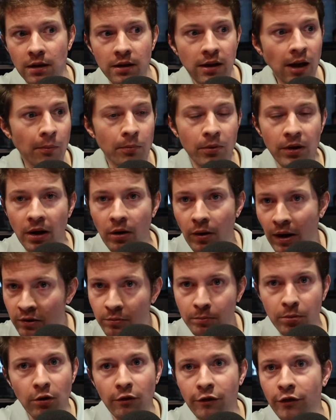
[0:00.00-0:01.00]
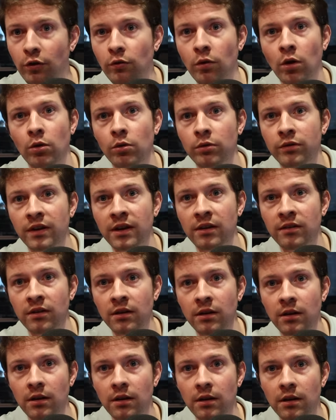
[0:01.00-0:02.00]
Gabriel hasn't put a foot wrong all
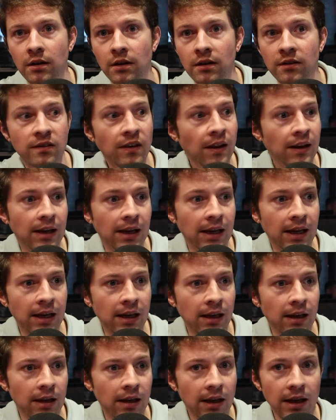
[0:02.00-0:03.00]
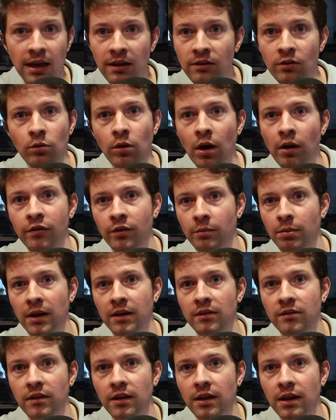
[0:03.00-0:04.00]
season. Suddenly, he's all over the
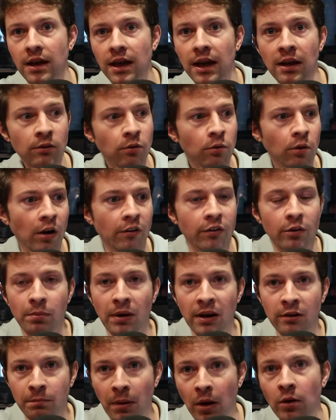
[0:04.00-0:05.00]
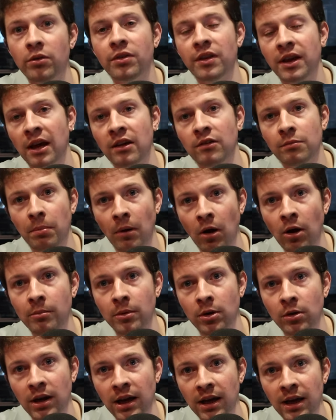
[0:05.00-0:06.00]
place. He's all over the place, both against Bayern
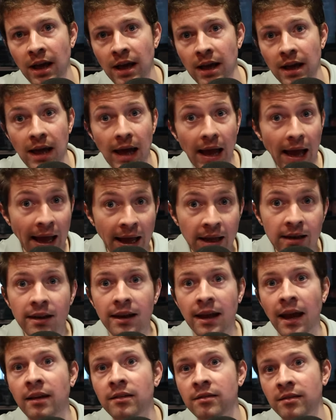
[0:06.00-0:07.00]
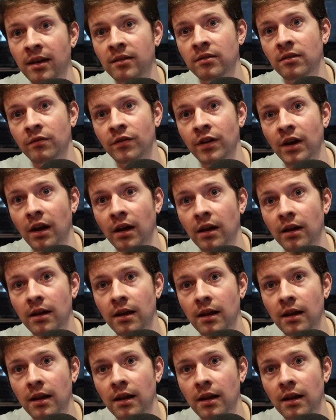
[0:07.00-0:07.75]
Munich and against Aston Villa.